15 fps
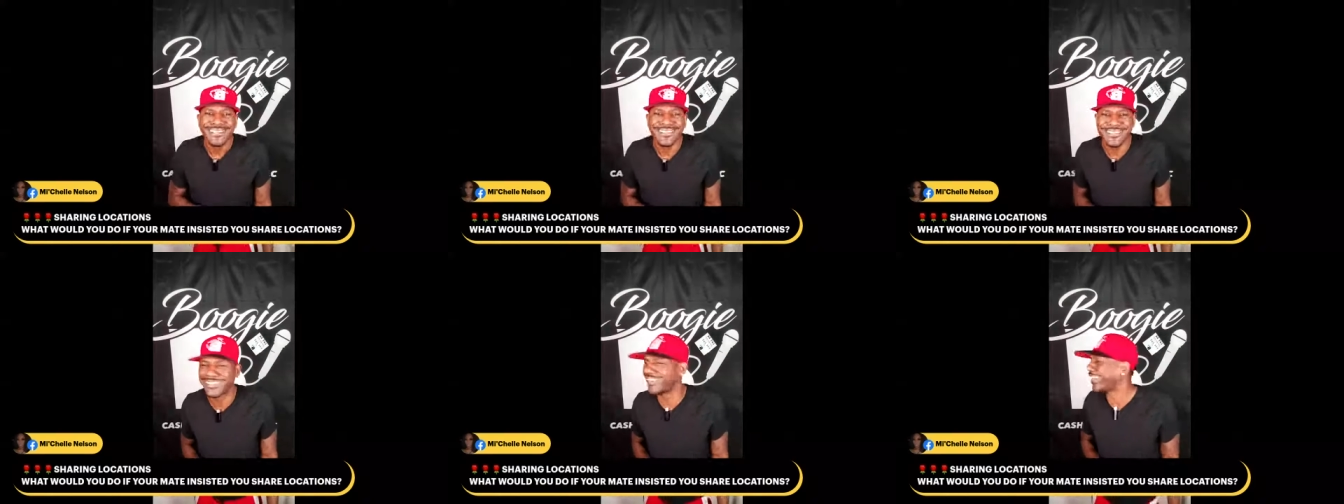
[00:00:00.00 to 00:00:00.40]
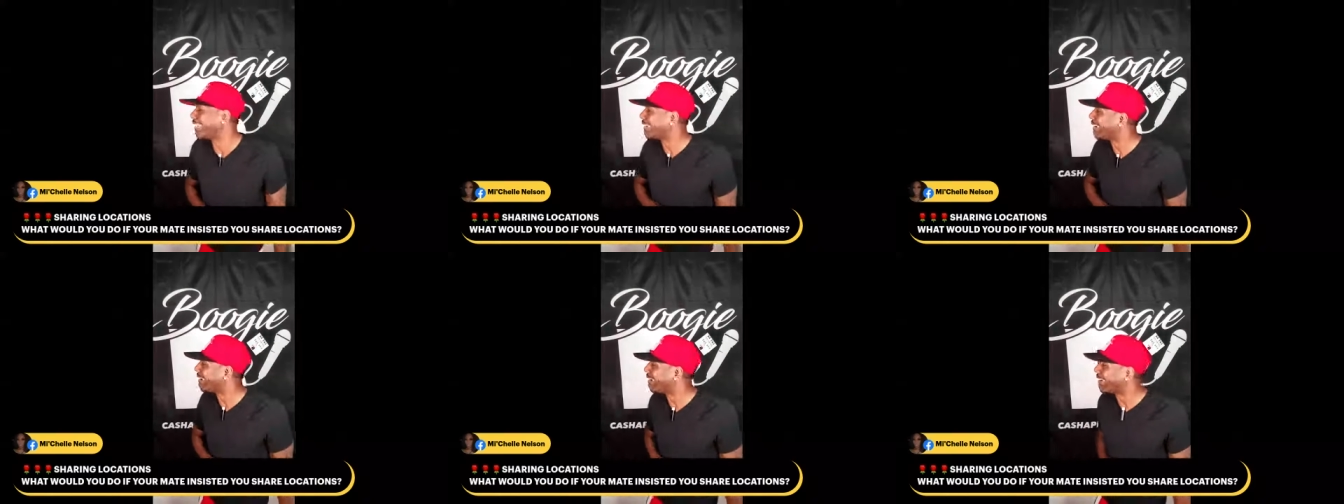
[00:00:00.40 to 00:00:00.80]

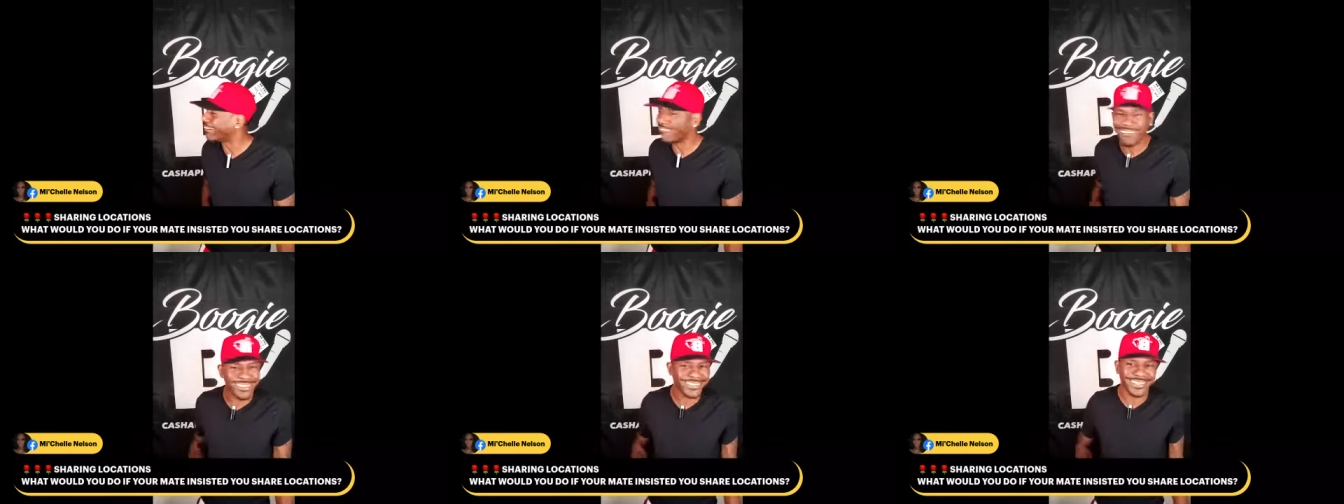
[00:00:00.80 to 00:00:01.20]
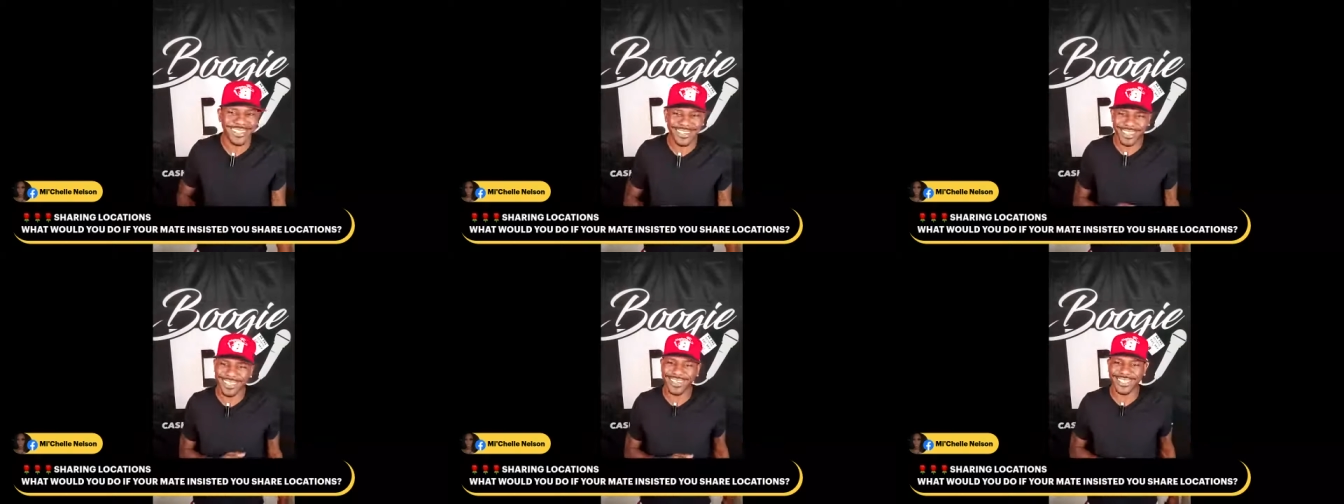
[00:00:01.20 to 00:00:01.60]
Shit, what the
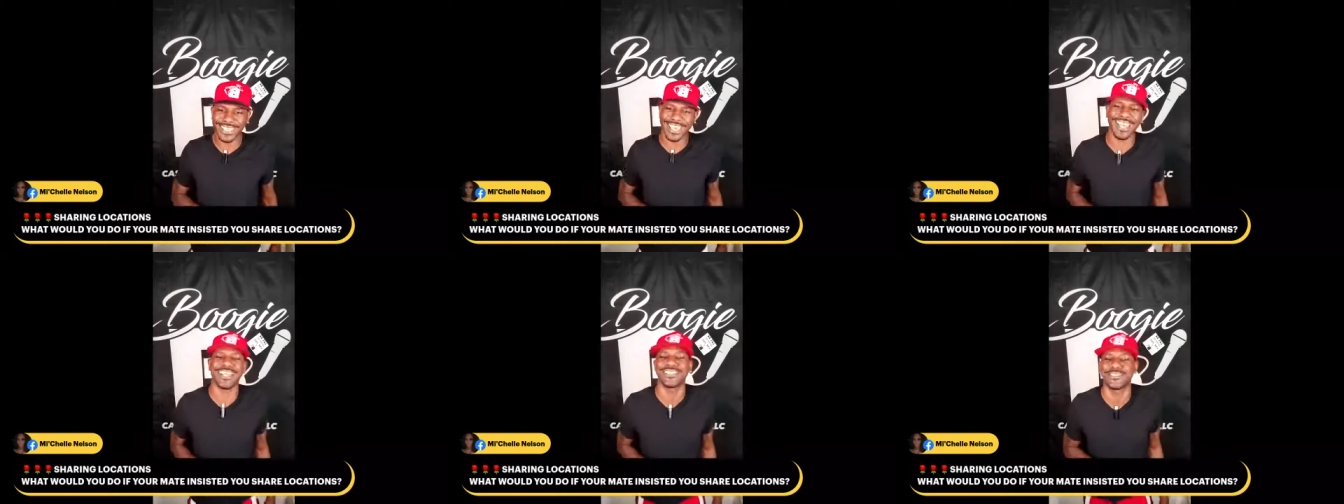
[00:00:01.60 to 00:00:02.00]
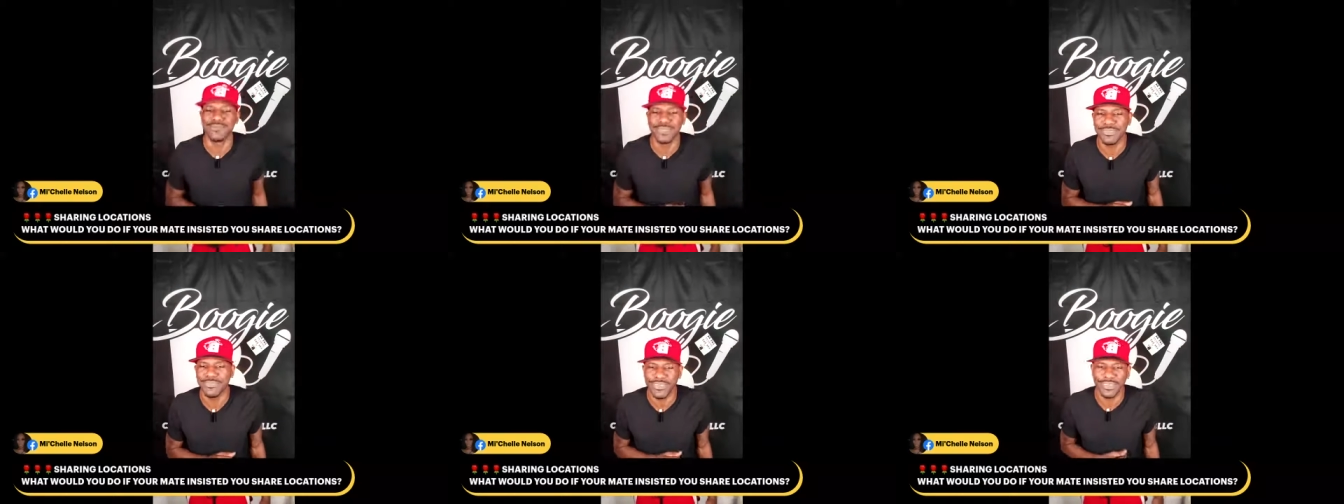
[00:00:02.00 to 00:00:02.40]
hell you
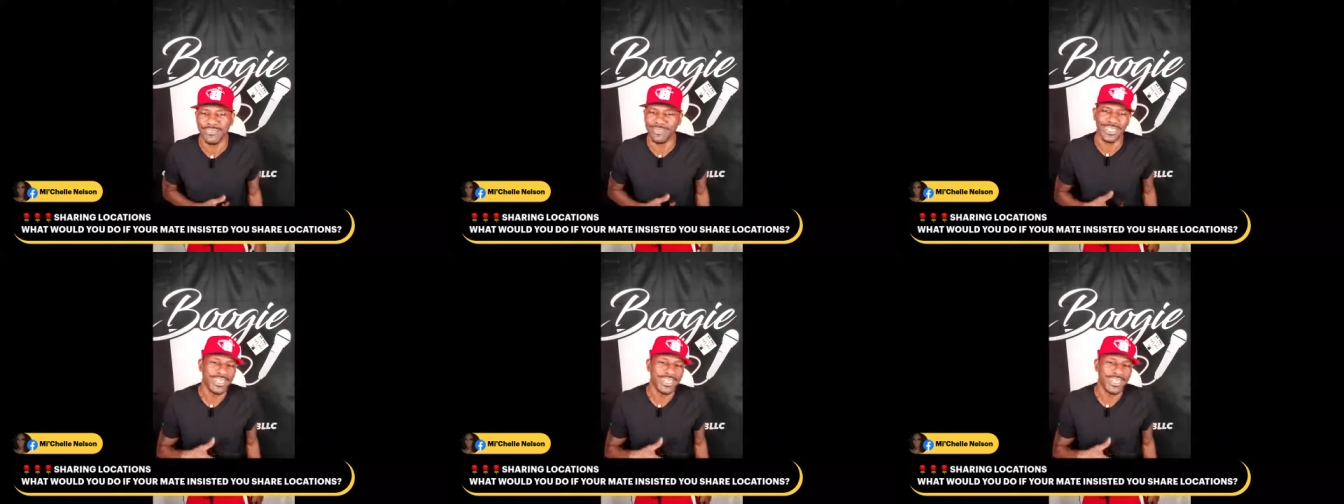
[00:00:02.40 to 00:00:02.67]
asking me for?